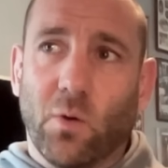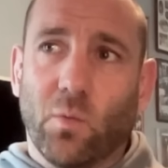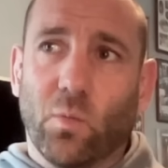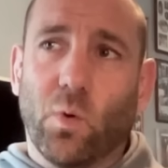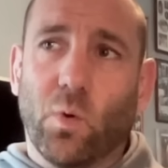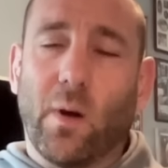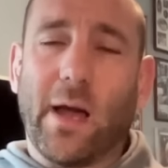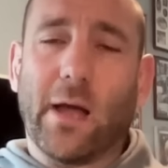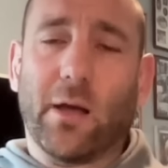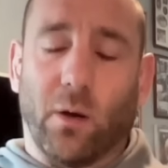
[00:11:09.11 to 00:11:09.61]

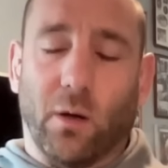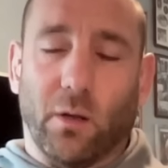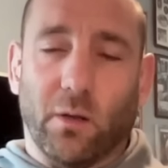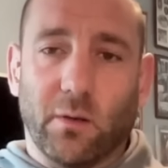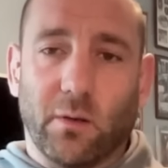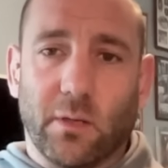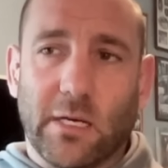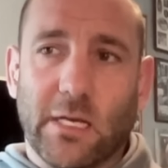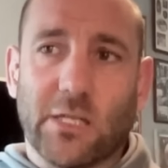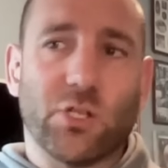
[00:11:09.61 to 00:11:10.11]
Well, hang
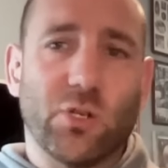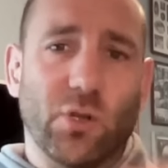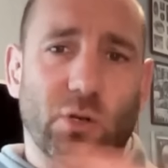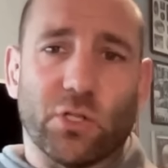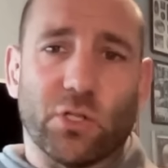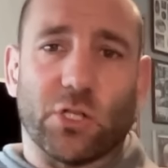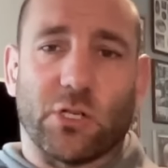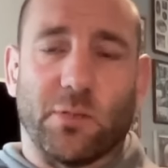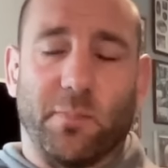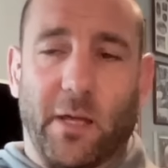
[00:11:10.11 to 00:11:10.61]
on. It's
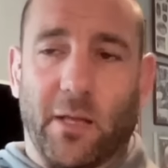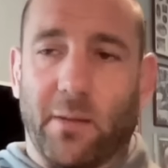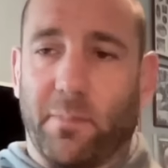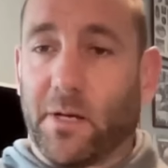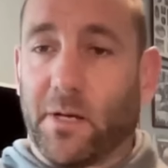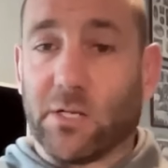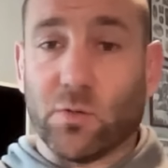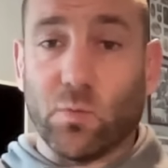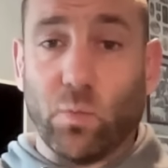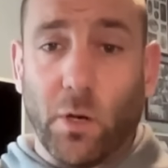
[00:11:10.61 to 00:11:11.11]
not just about the
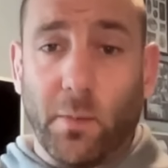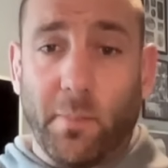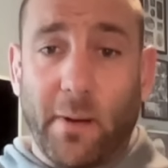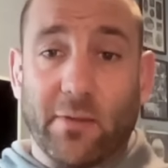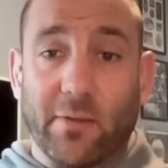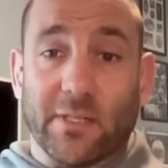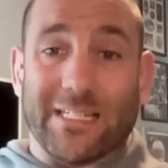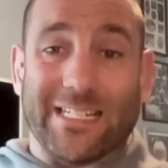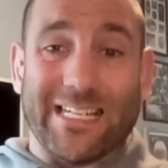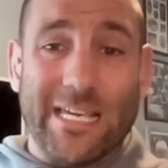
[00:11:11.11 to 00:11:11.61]
patient. What
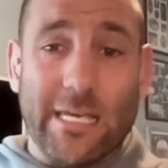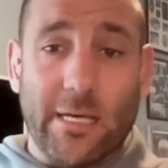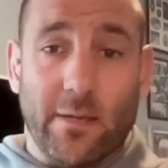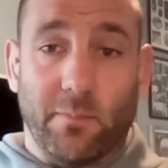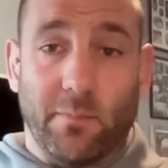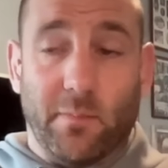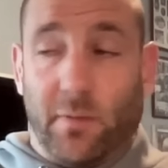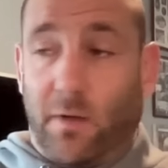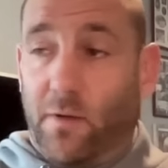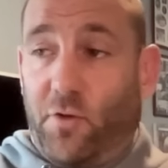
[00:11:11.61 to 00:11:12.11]
about the
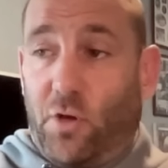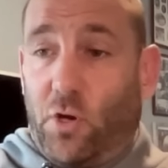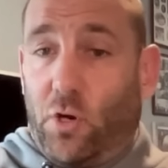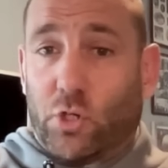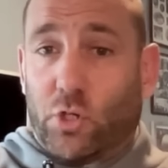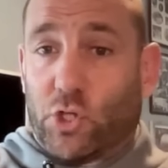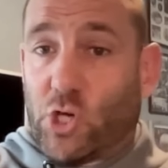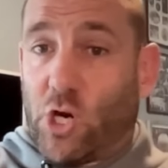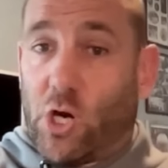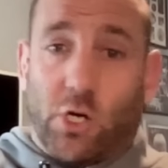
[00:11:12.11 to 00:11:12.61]
team? If you're
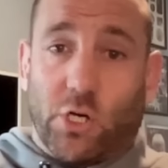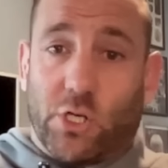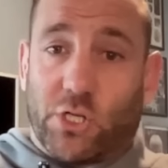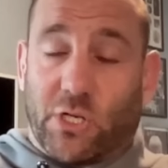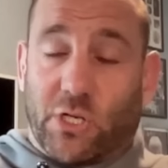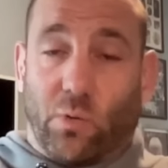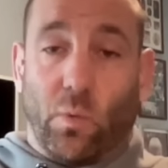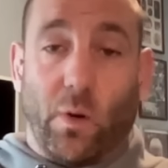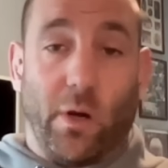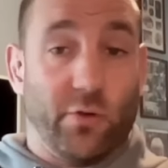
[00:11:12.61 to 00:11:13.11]
not
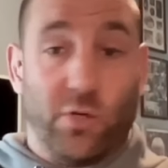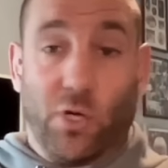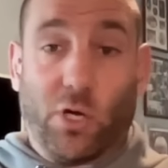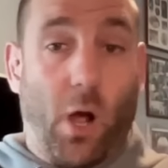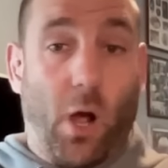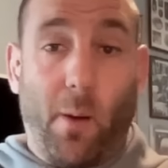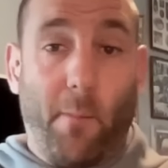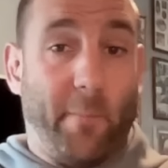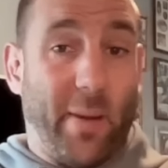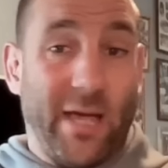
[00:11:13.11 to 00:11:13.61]
charging well, you
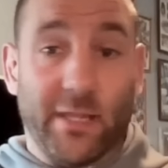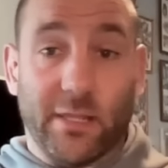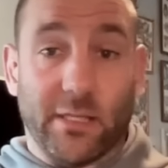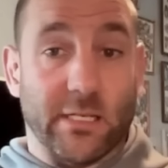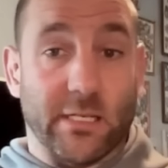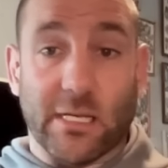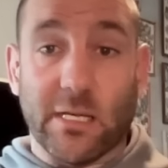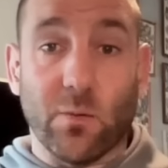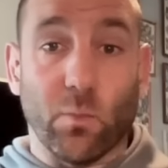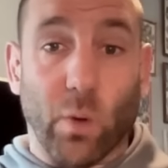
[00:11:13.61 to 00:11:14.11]
can't pay the
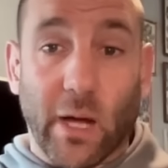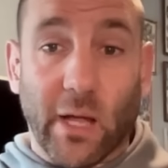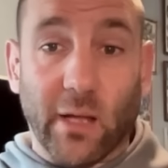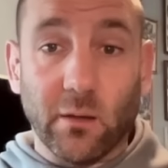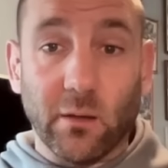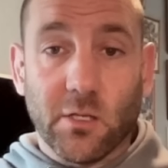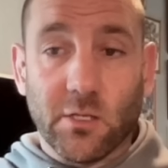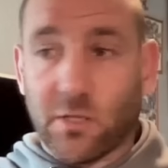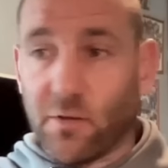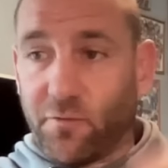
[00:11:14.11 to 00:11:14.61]
team
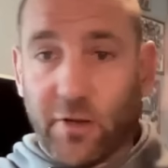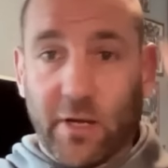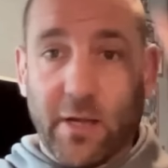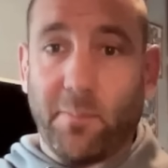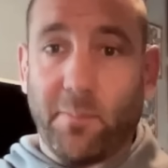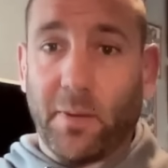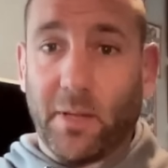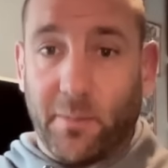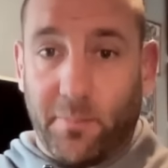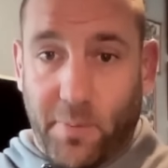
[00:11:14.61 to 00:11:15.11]
well. So forget
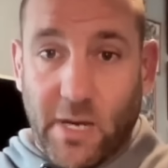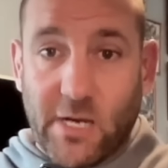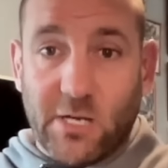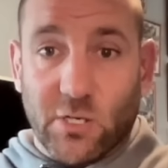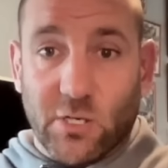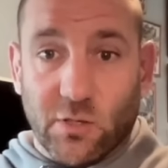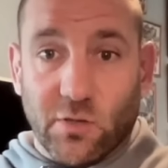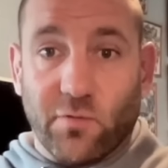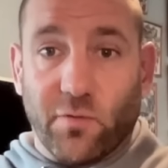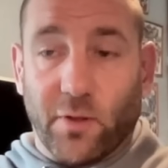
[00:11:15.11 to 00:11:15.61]
about the
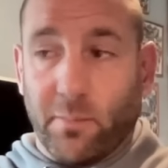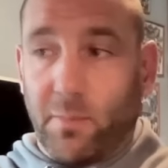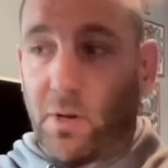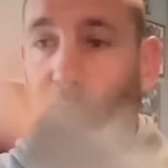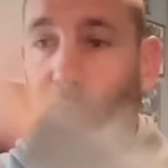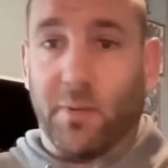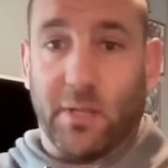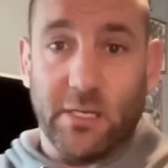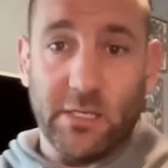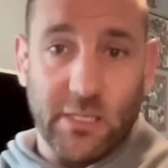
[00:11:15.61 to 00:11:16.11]
patients for the
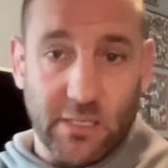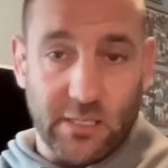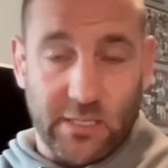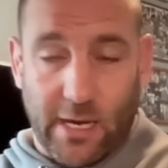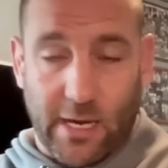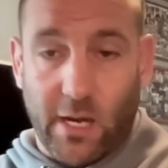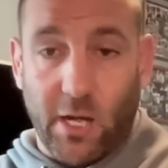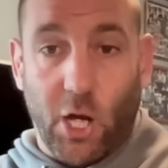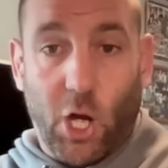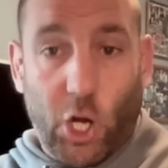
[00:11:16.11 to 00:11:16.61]
moment. This is
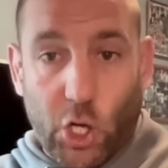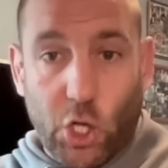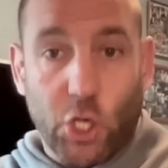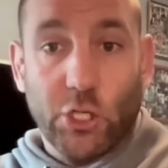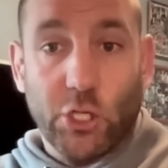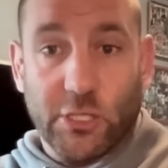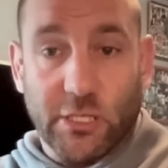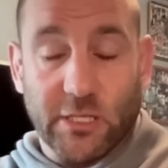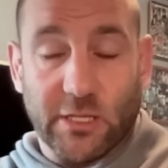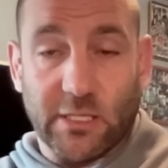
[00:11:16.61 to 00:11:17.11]

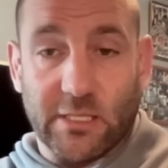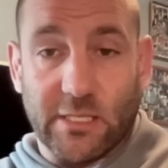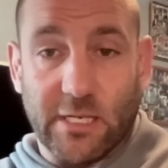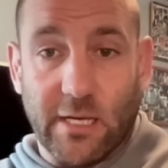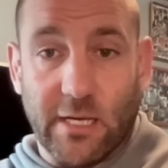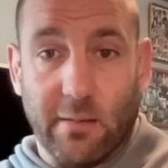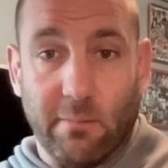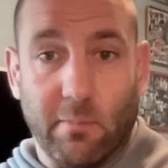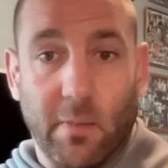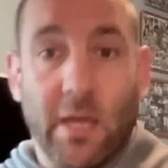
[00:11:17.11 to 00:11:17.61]
hurting the
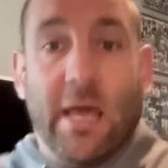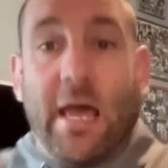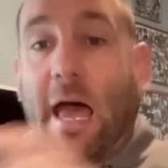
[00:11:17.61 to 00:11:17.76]
team.